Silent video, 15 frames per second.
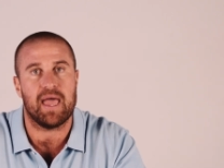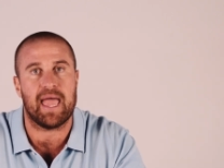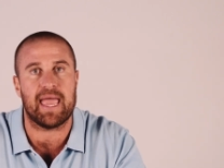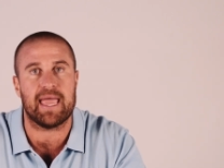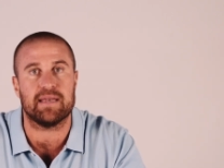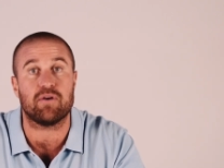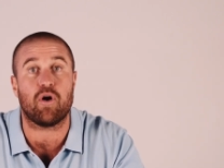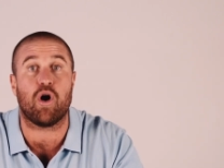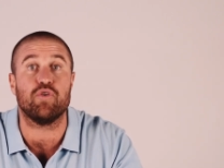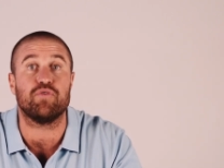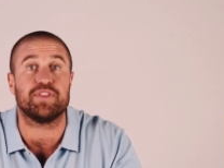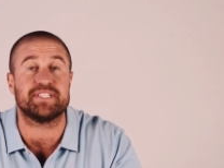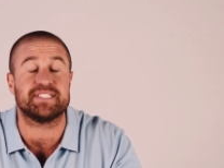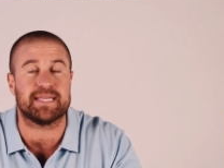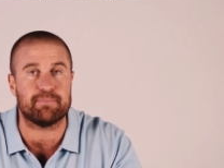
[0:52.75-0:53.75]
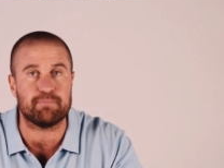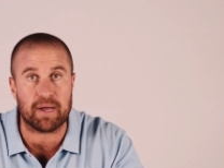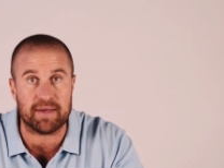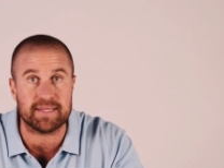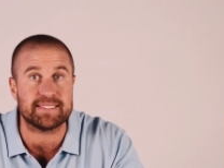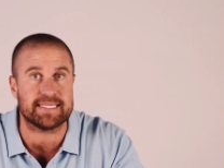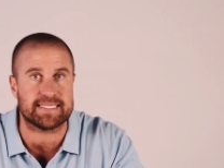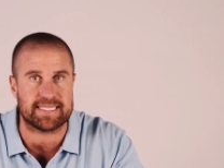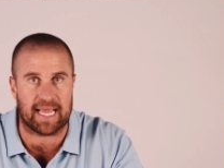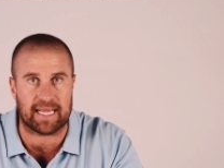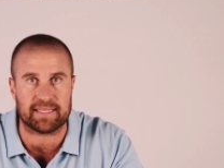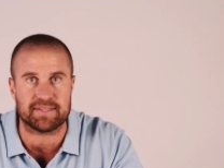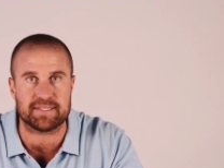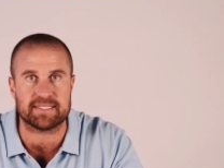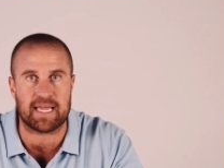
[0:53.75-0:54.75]
And over the timber, it's
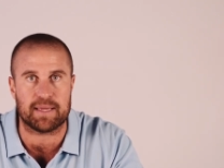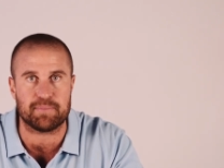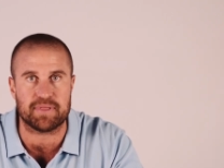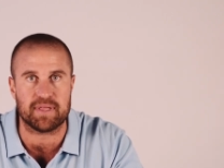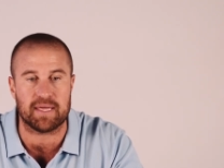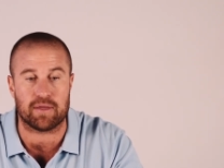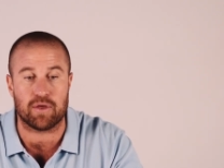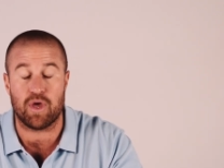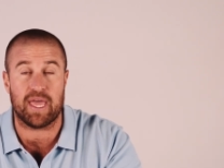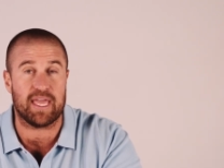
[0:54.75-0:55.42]
exactly the same thing.